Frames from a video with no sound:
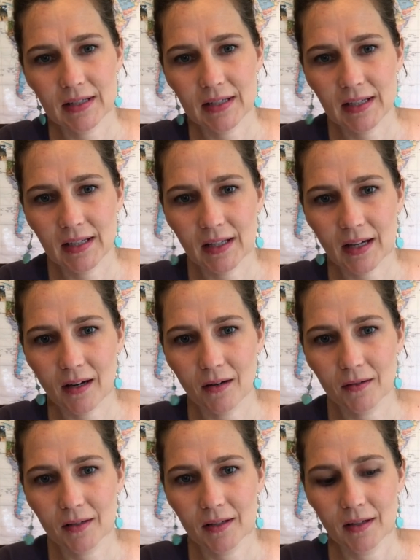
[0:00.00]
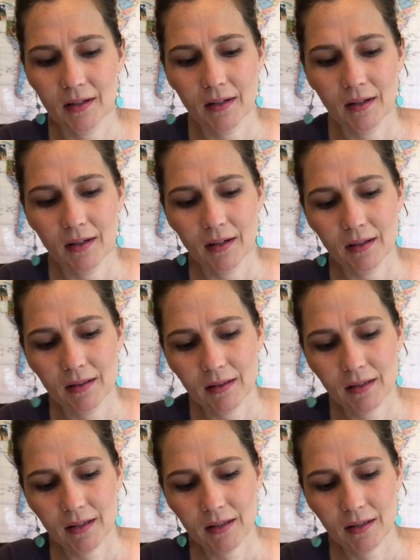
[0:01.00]
digging out a
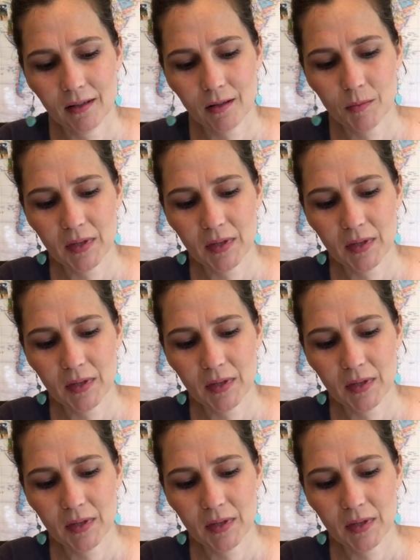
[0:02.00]
little